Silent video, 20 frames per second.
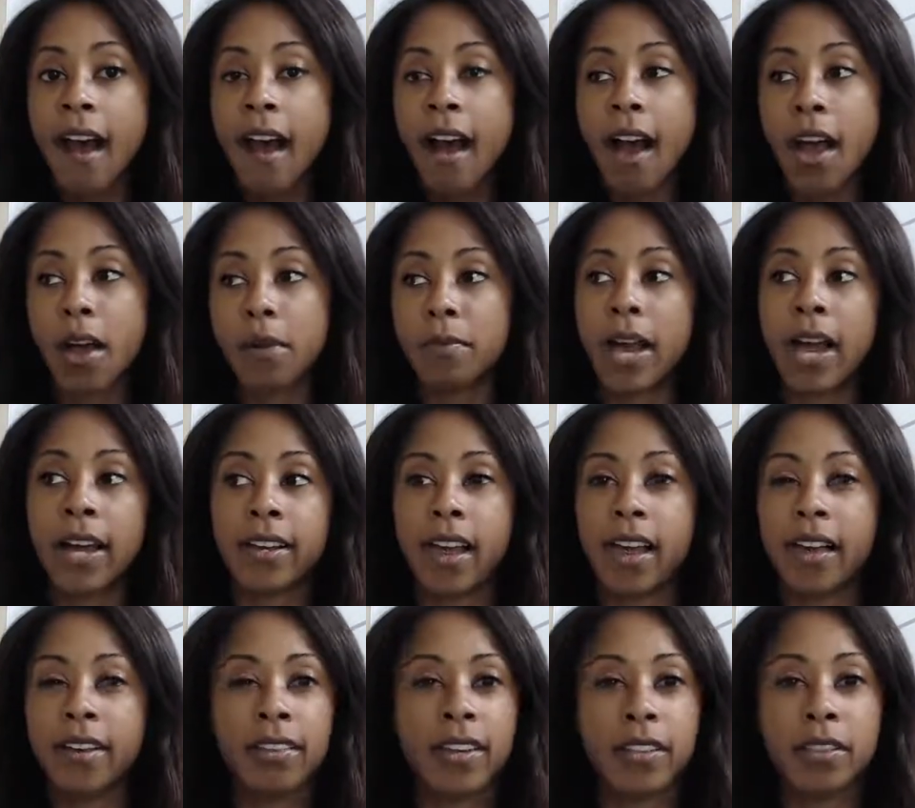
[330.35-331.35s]

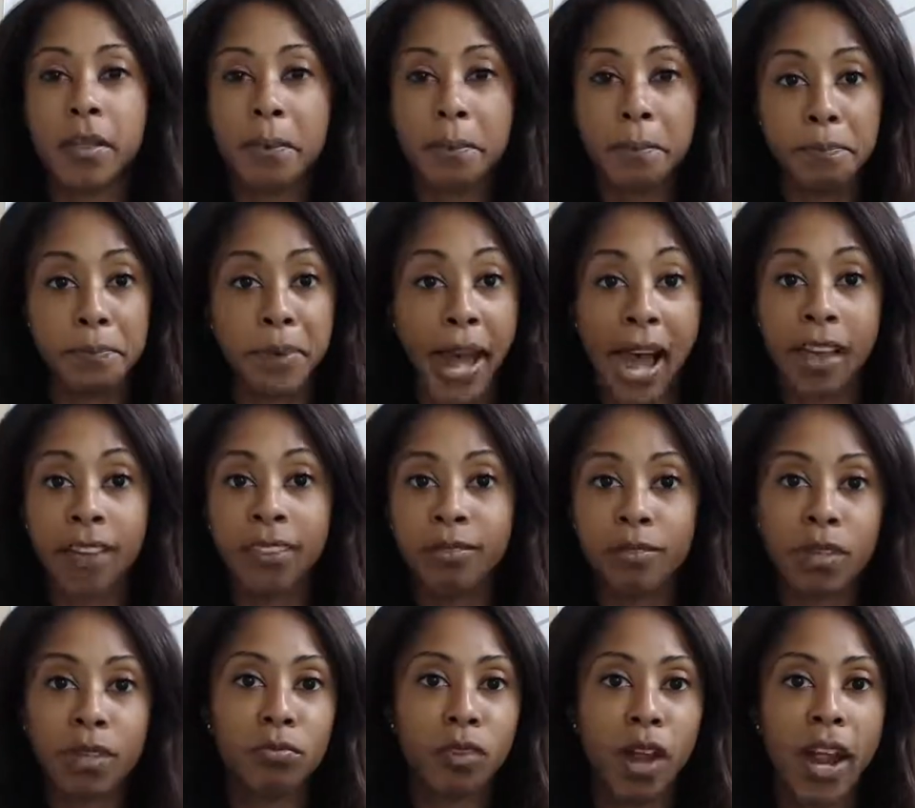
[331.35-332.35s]
I in the
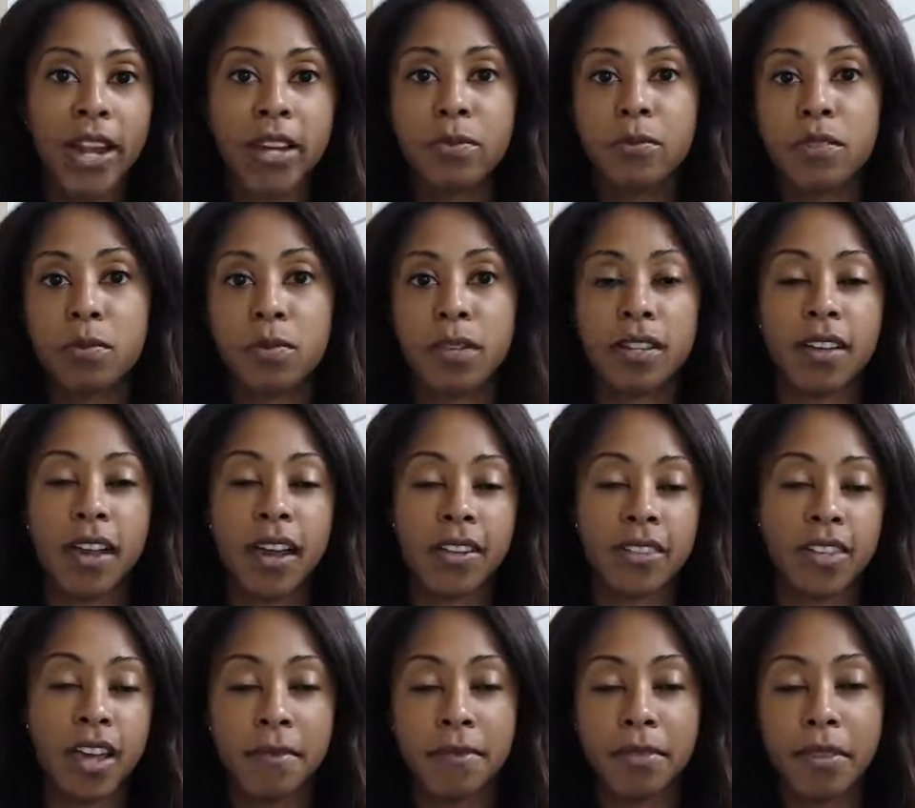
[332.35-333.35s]
bathroom, right? We spend a lot
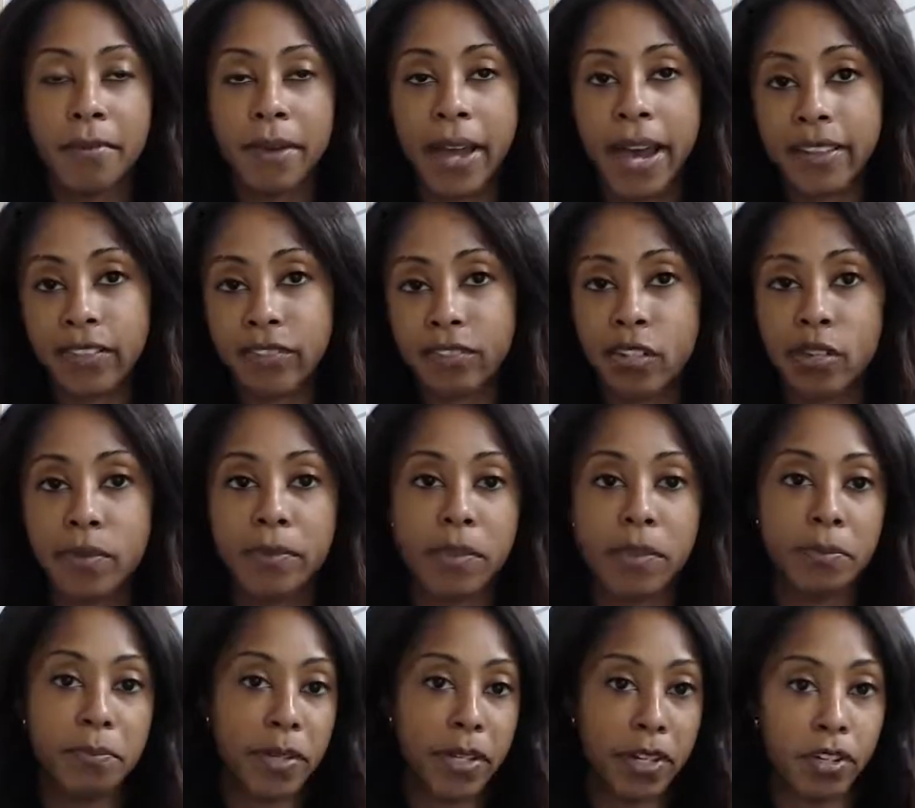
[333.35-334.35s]
of time in the bathroom
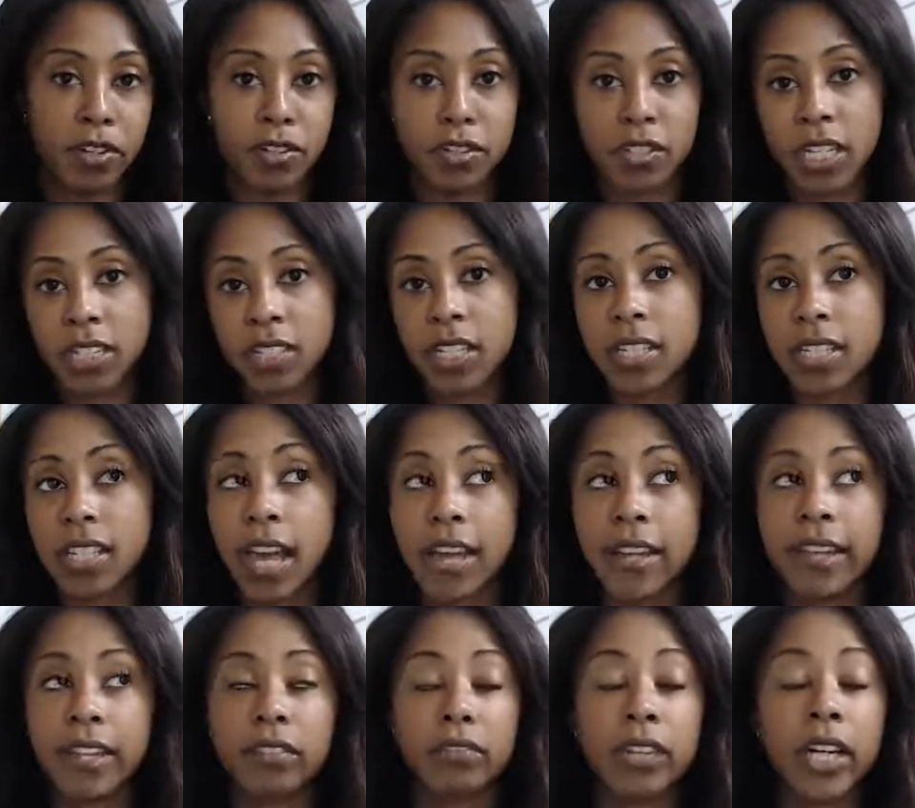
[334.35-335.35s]
and mirrors, things like that,
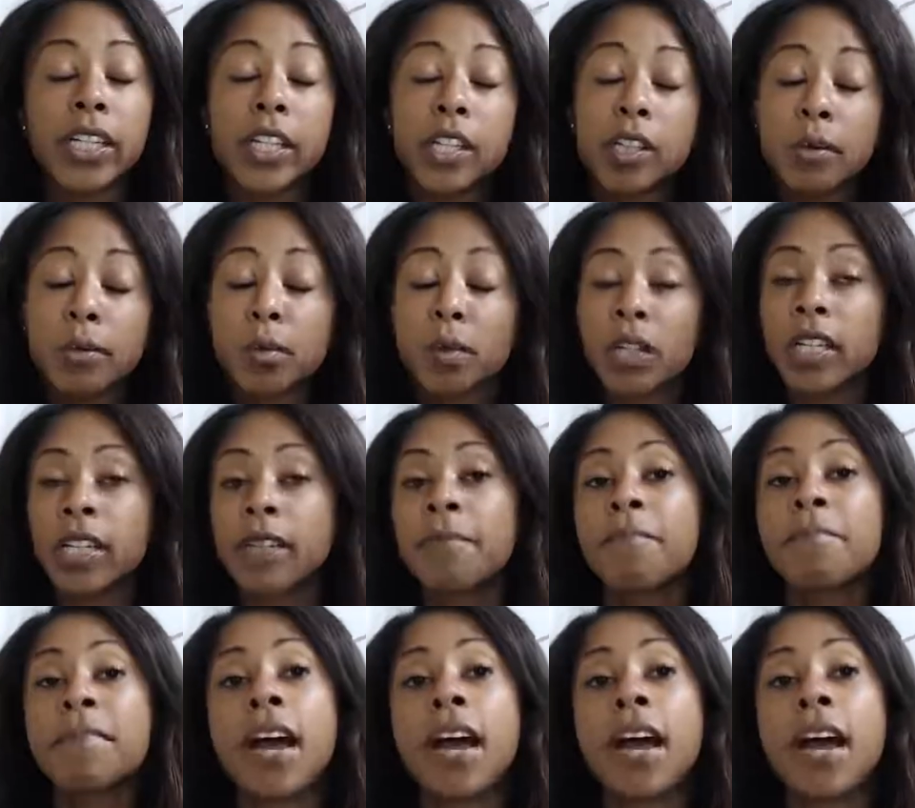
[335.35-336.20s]
getting ready in the morning.